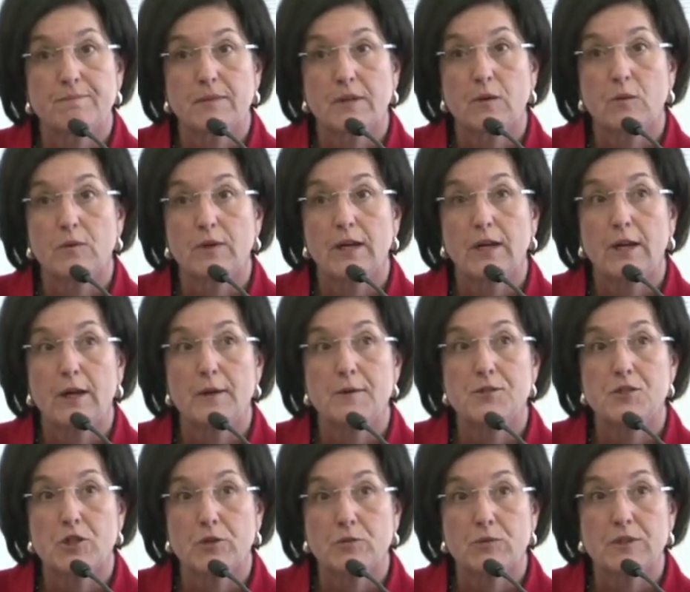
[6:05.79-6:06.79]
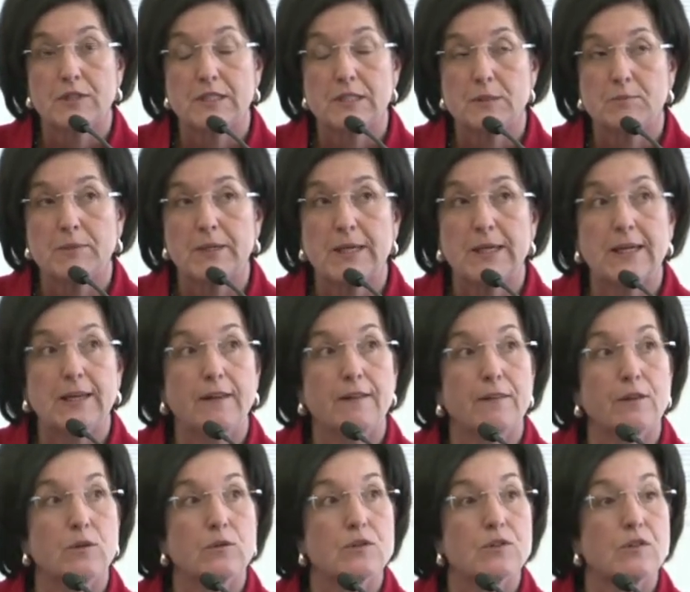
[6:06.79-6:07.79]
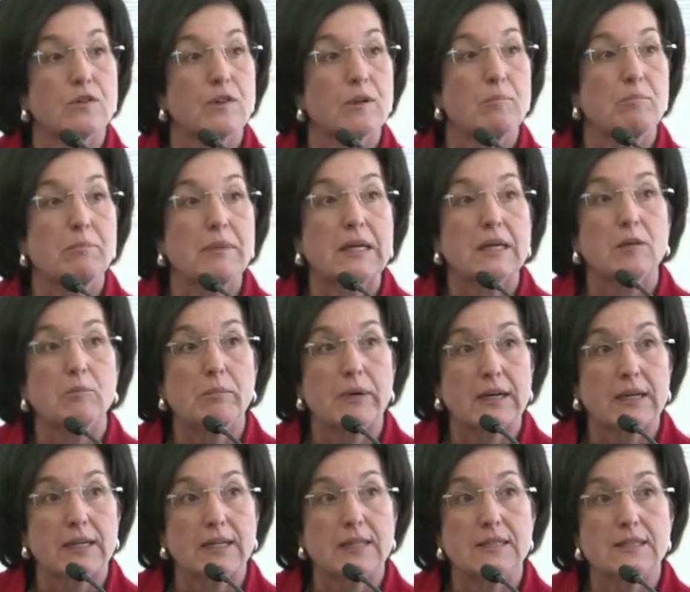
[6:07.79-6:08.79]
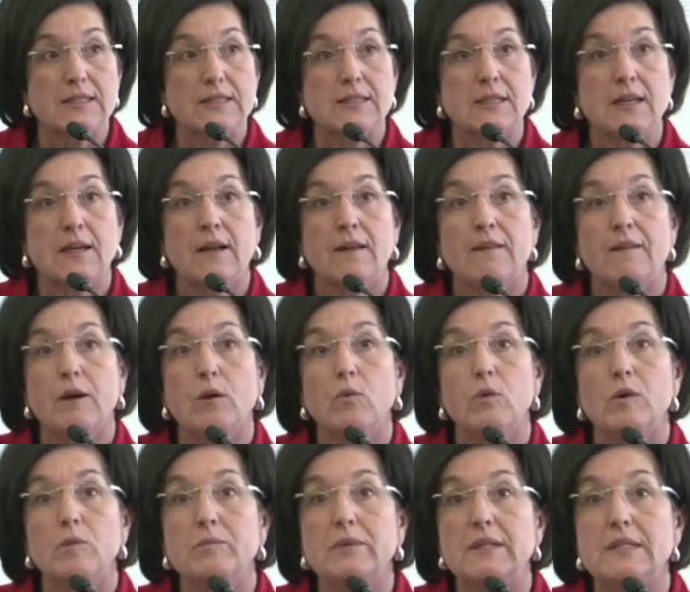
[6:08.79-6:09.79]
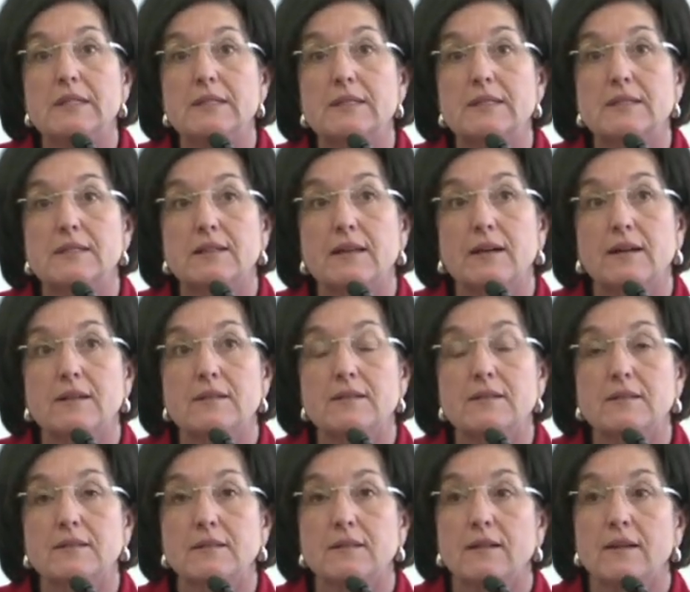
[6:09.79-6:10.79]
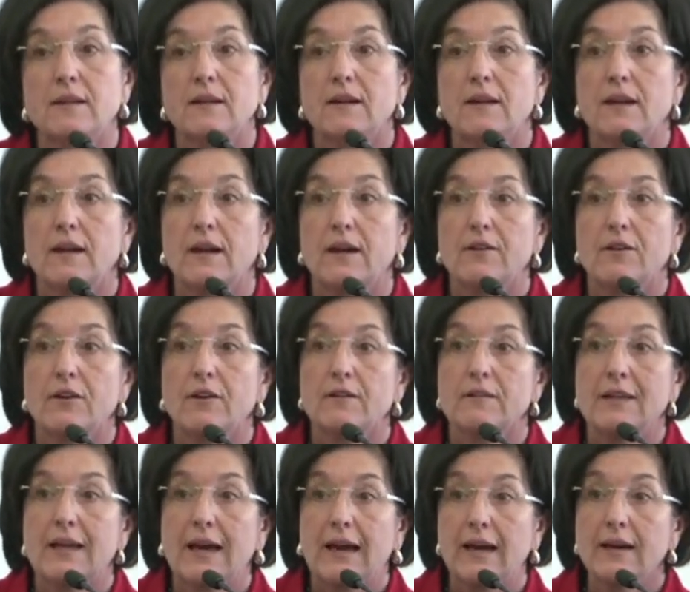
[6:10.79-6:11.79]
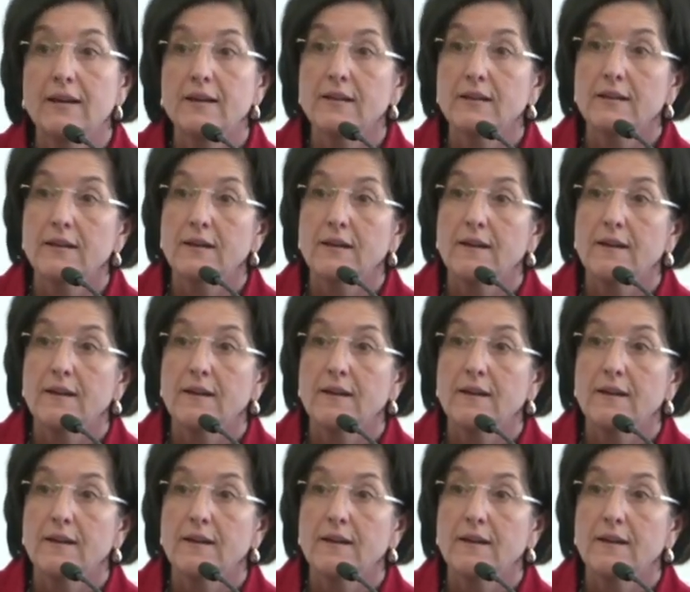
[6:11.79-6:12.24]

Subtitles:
Okay, generally speaking, those are the big buckets that will be discussed at our LAC.